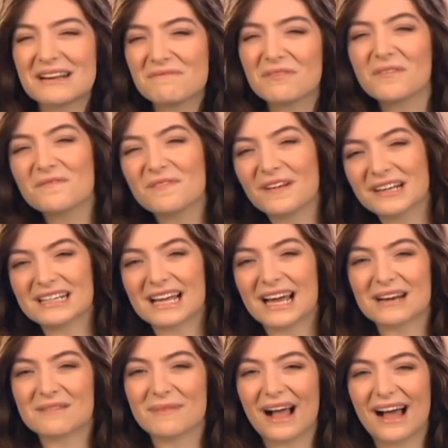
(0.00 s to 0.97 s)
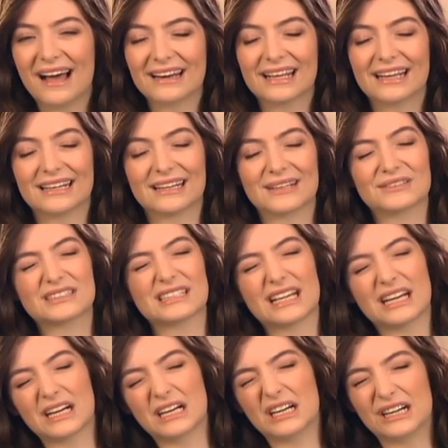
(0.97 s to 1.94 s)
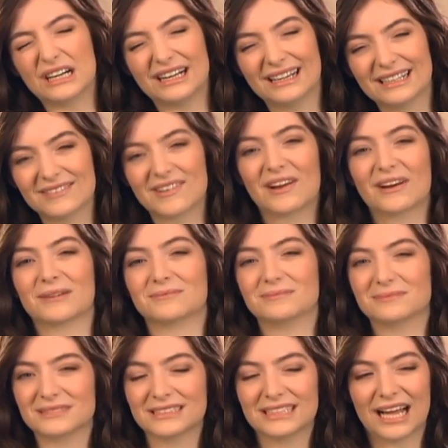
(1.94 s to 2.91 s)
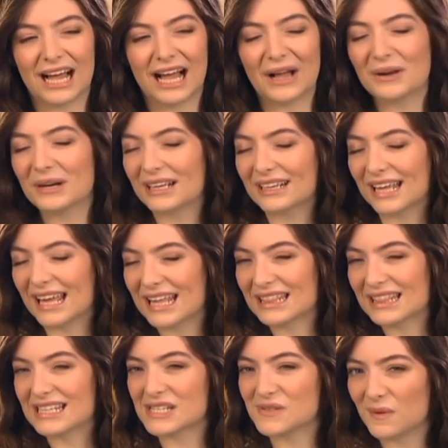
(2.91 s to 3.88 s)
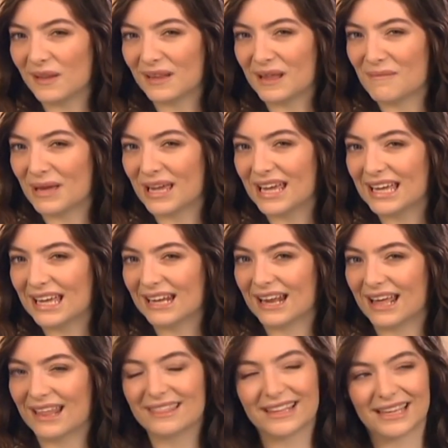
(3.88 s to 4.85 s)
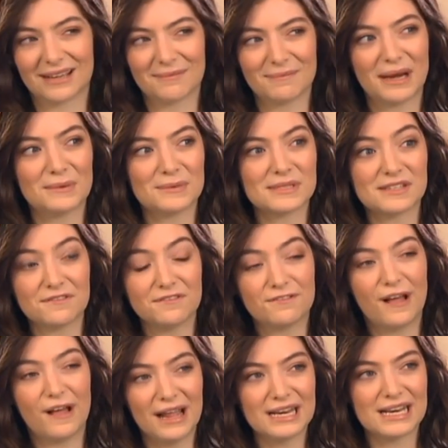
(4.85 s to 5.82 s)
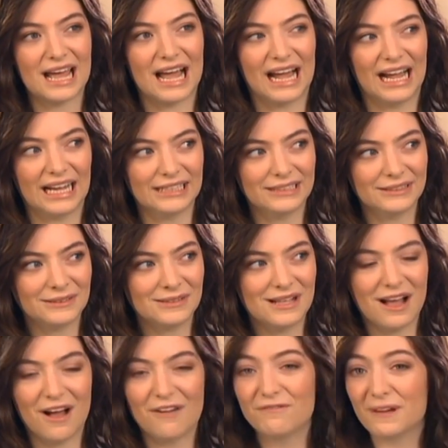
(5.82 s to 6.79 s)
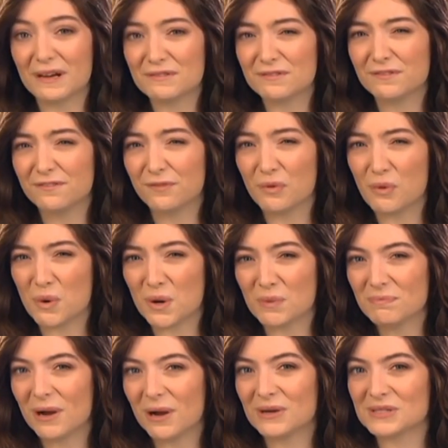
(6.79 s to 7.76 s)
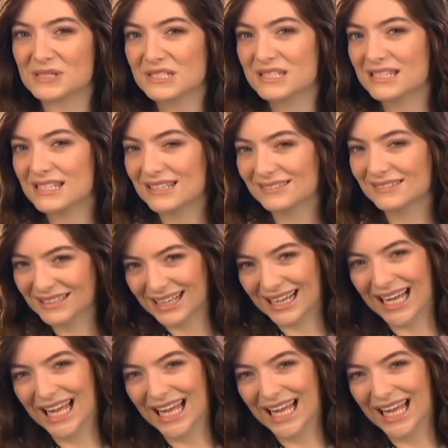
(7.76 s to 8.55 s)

everyone found out about it, and I was like, oh, I gotta end this while I'm ahead, I think. But it was a fun four posts. I